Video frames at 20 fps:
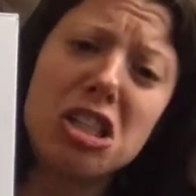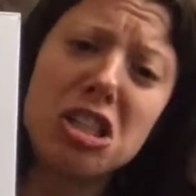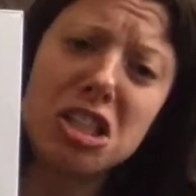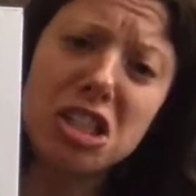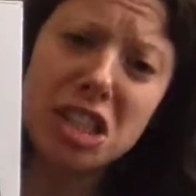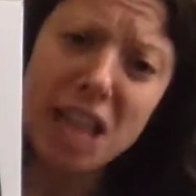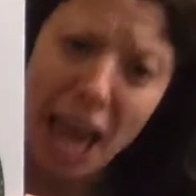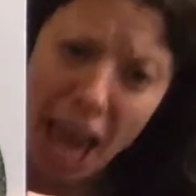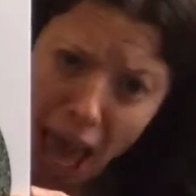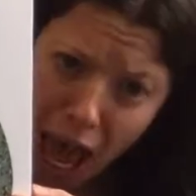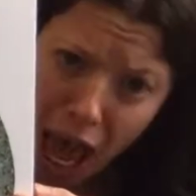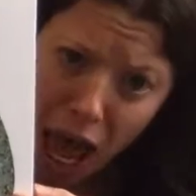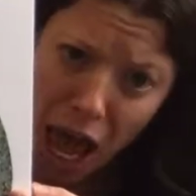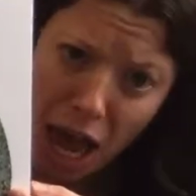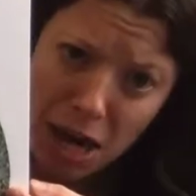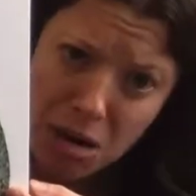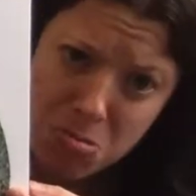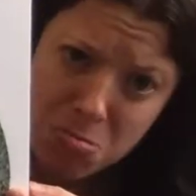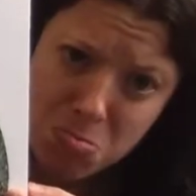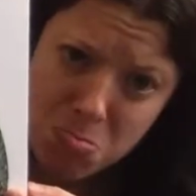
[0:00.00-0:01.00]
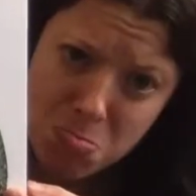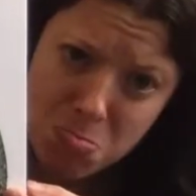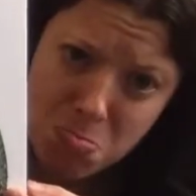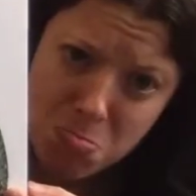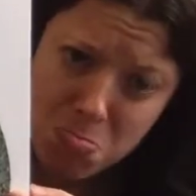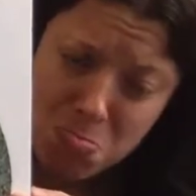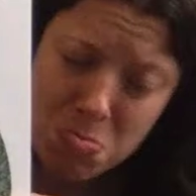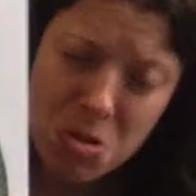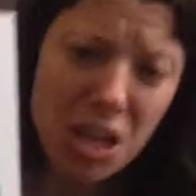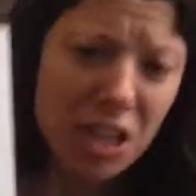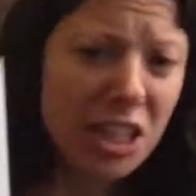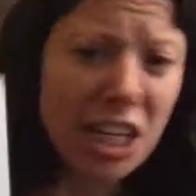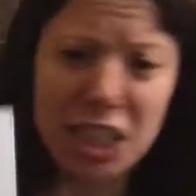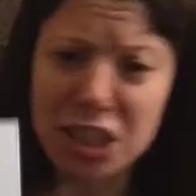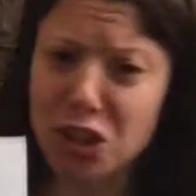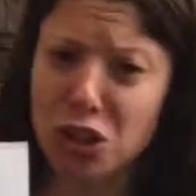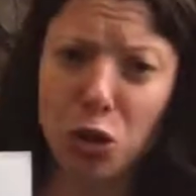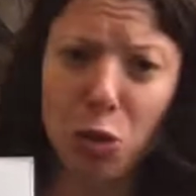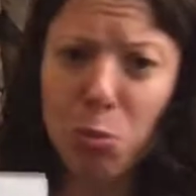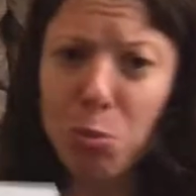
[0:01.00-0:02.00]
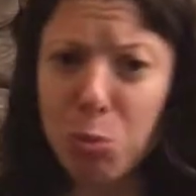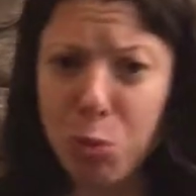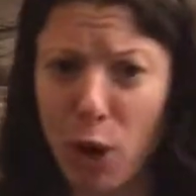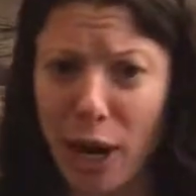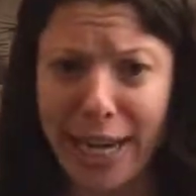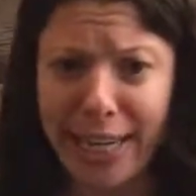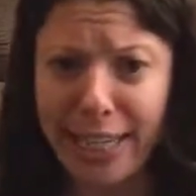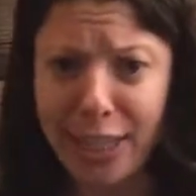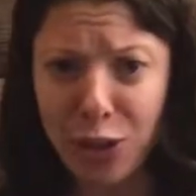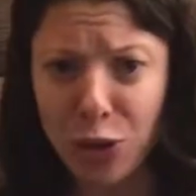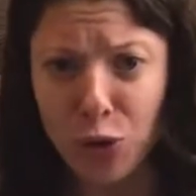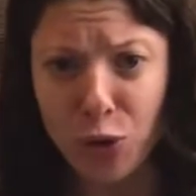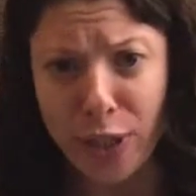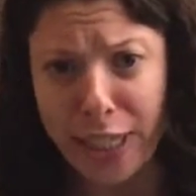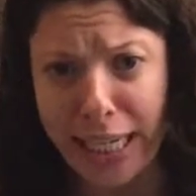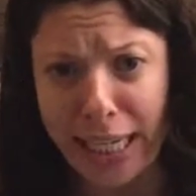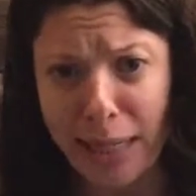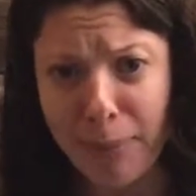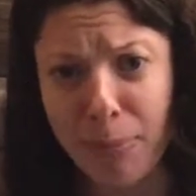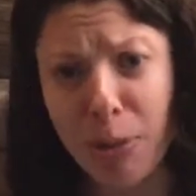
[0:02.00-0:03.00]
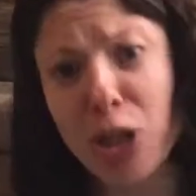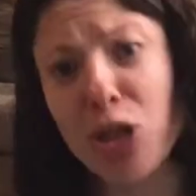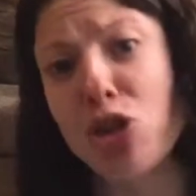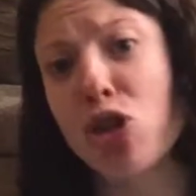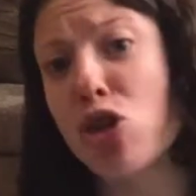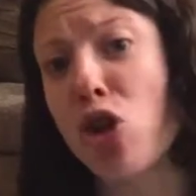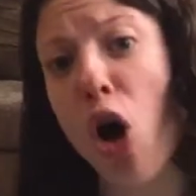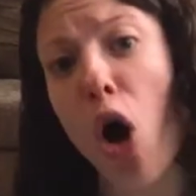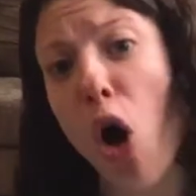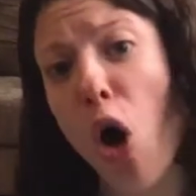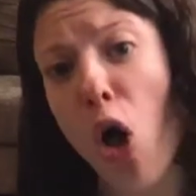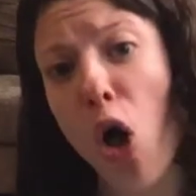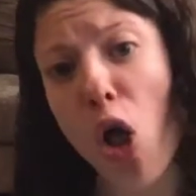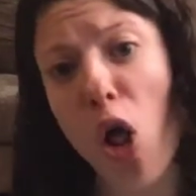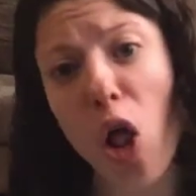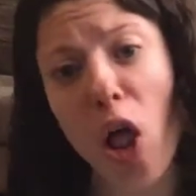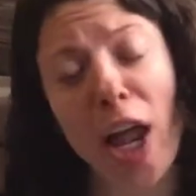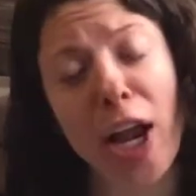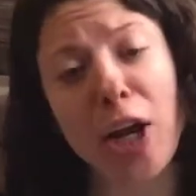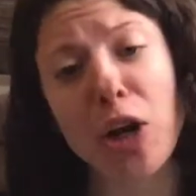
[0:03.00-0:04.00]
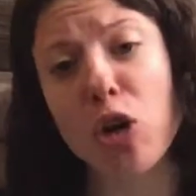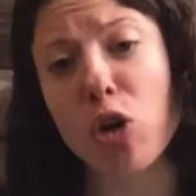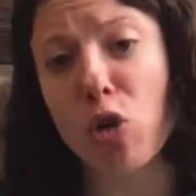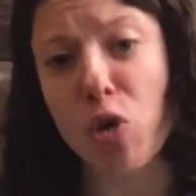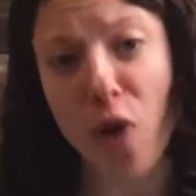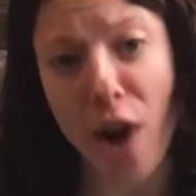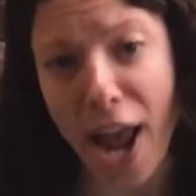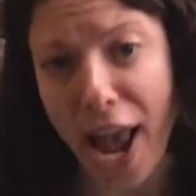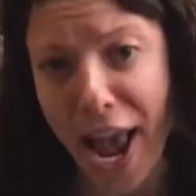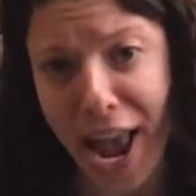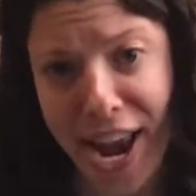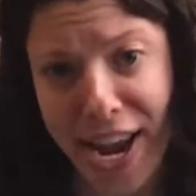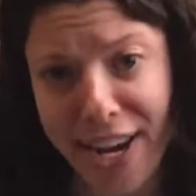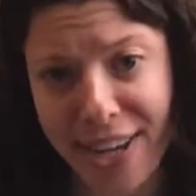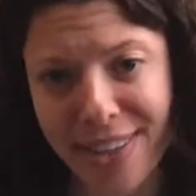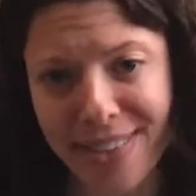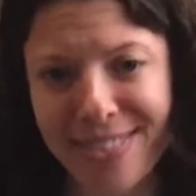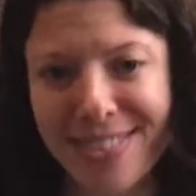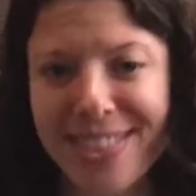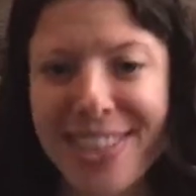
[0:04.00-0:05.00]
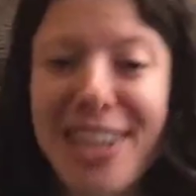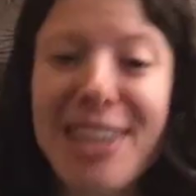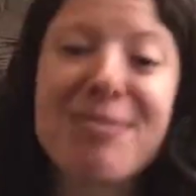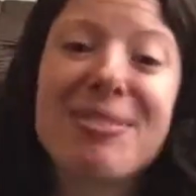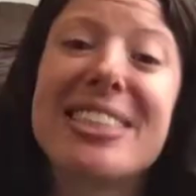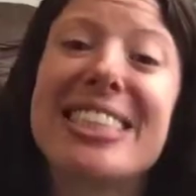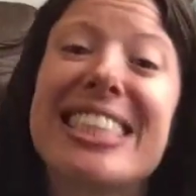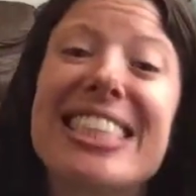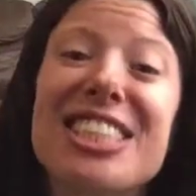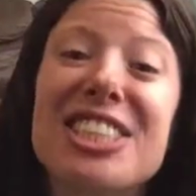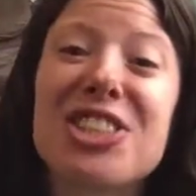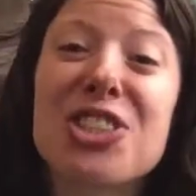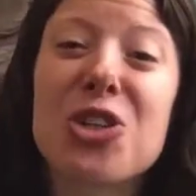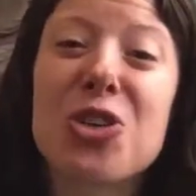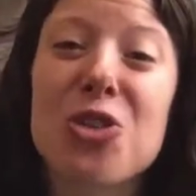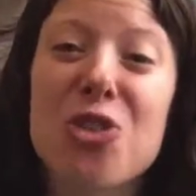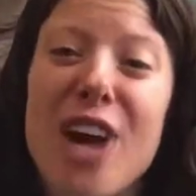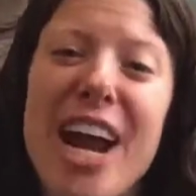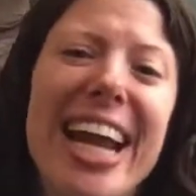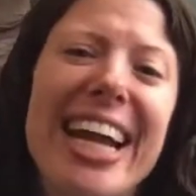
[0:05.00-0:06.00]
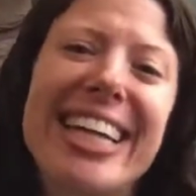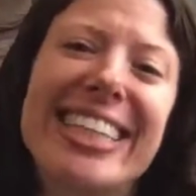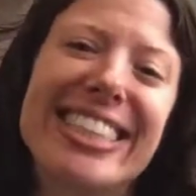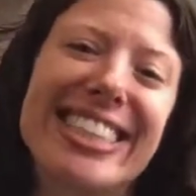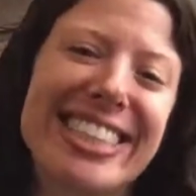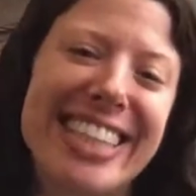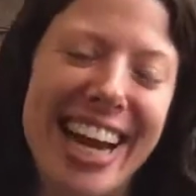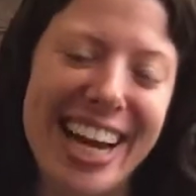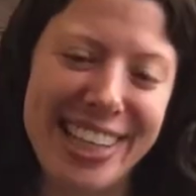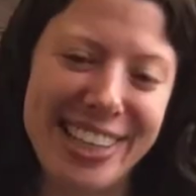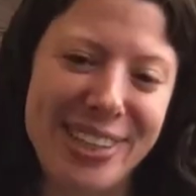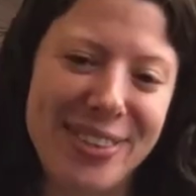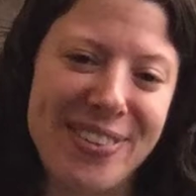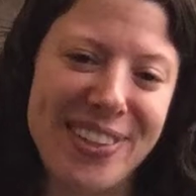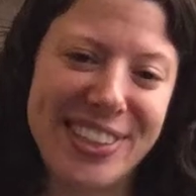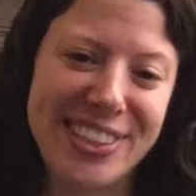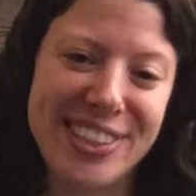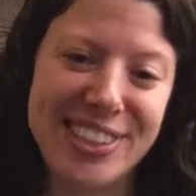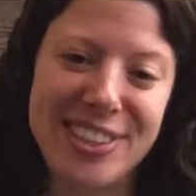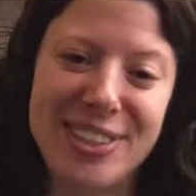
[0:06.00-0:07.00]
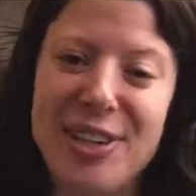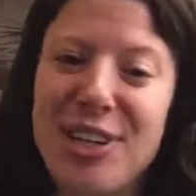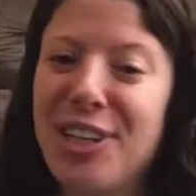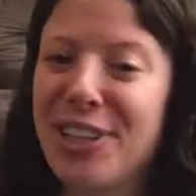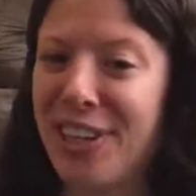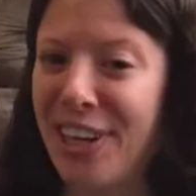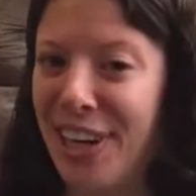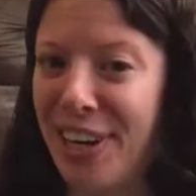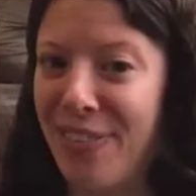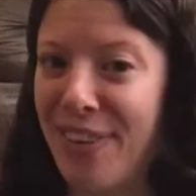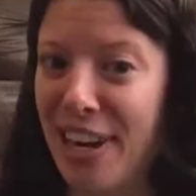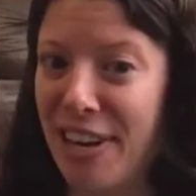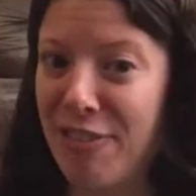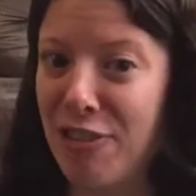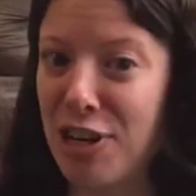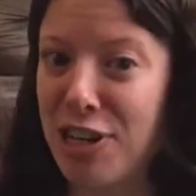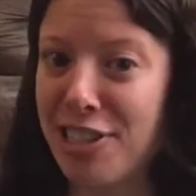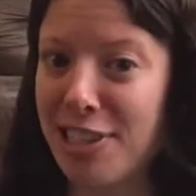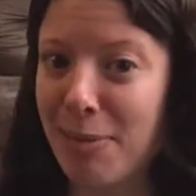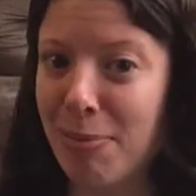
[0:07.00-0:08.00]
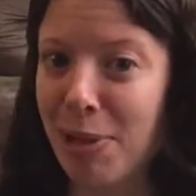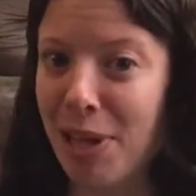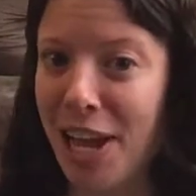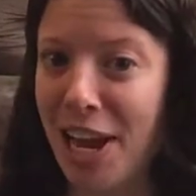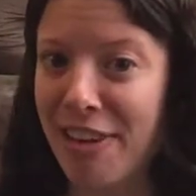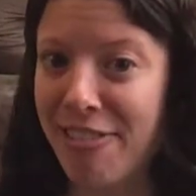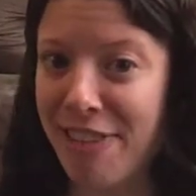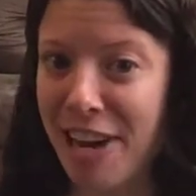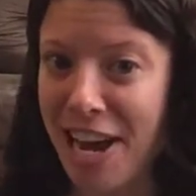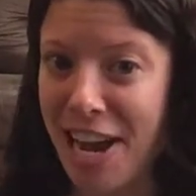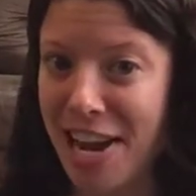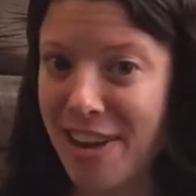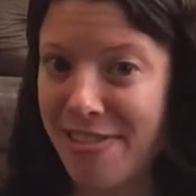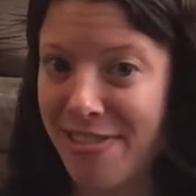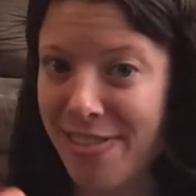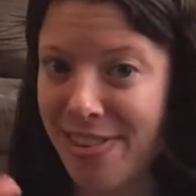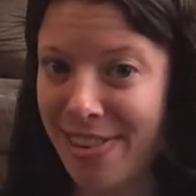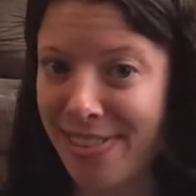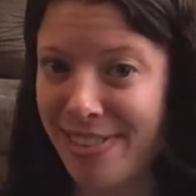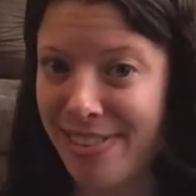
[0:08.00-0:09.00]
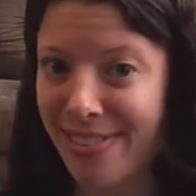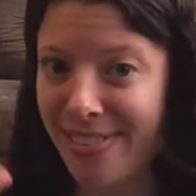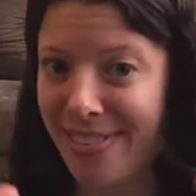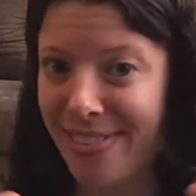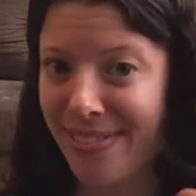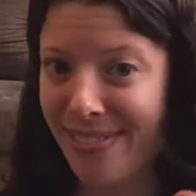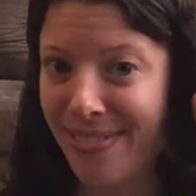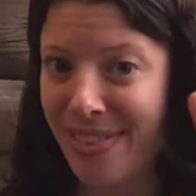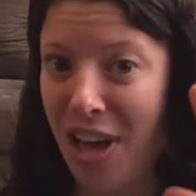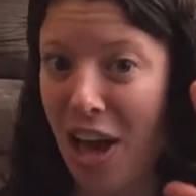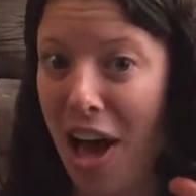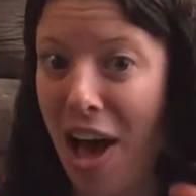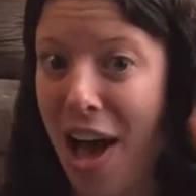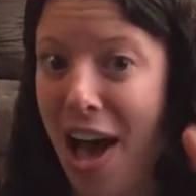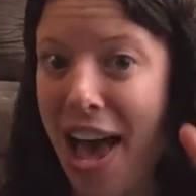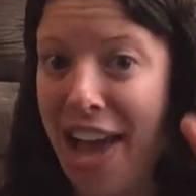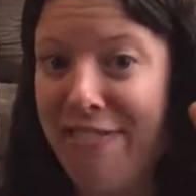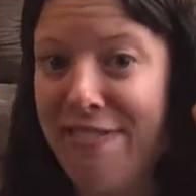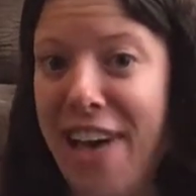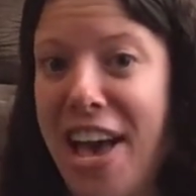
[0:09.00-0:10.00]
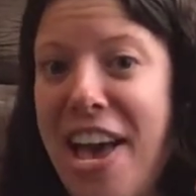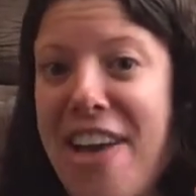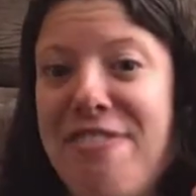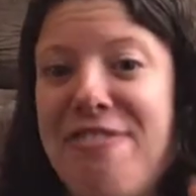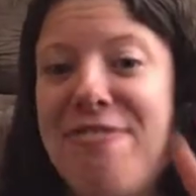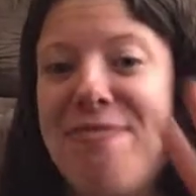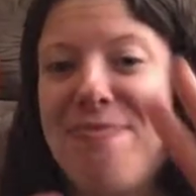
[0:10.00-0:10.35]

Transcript: Sad. Not so bright and green, but dull and gray. I'm going to teach us gray in sign language. All right, ready for a double high five? High five!